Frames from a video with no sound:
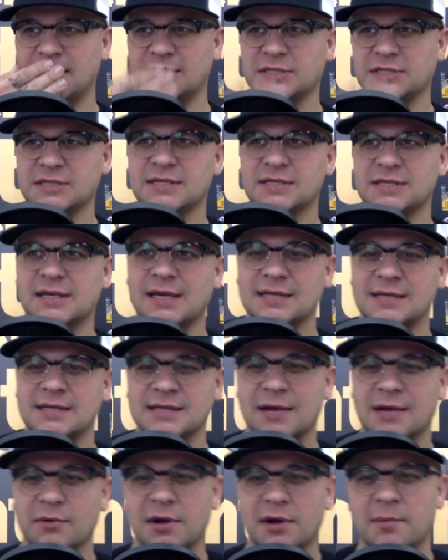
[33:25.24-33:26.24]
just in case
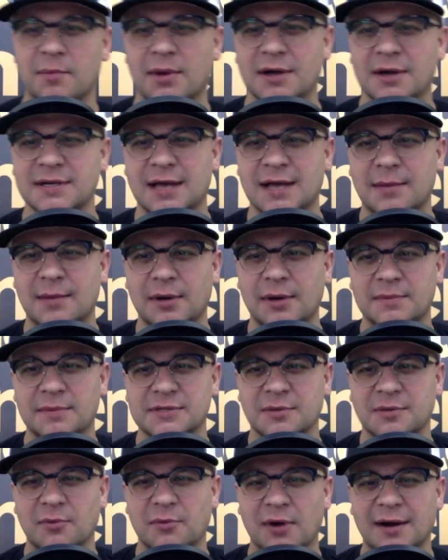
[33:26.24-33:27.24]
I run sure. a bar tab up
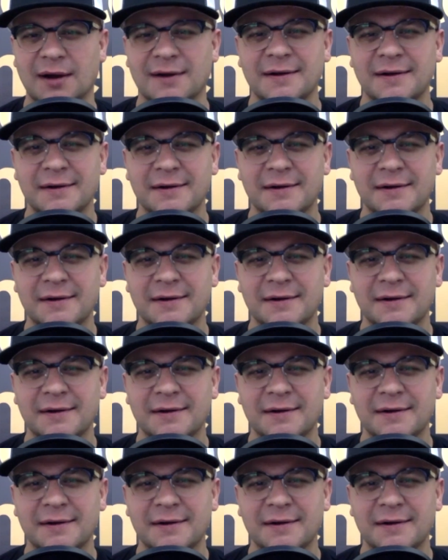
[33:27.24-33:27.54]
somewhere.